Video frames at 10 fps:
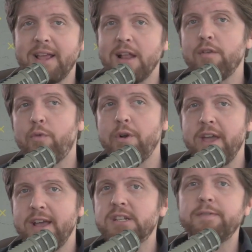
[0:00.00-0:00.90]
California
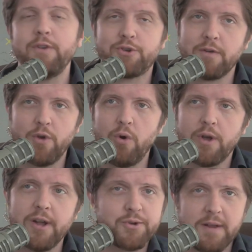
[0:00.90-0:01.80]
is the future of the whole
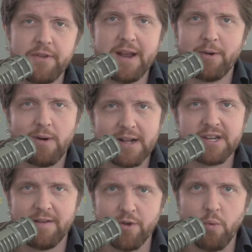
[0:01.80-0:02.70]
country if the Democrats
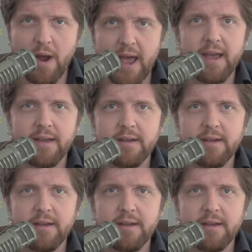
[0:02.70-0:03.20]
have their way.